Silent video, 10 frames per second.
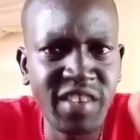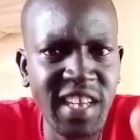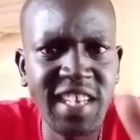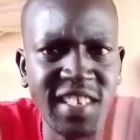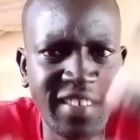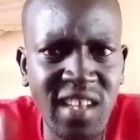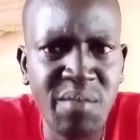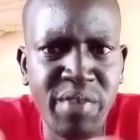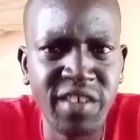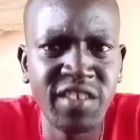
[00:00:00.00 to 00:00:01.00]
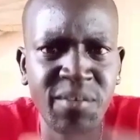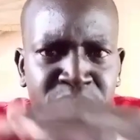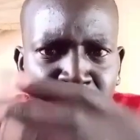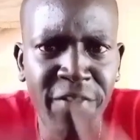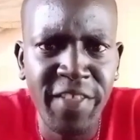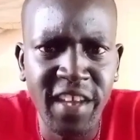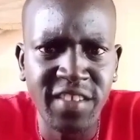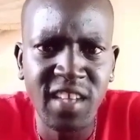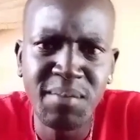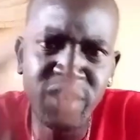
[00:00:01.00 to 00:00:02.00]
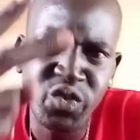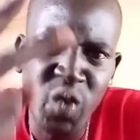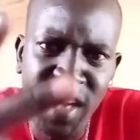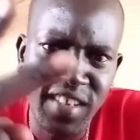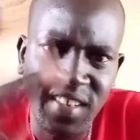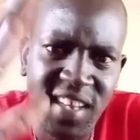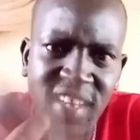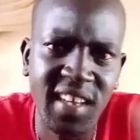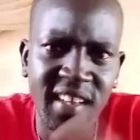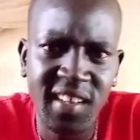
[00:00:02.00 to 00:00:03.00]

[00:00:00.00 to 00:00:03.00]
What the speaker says: Pretty ladies celebrate your birthdays even twice a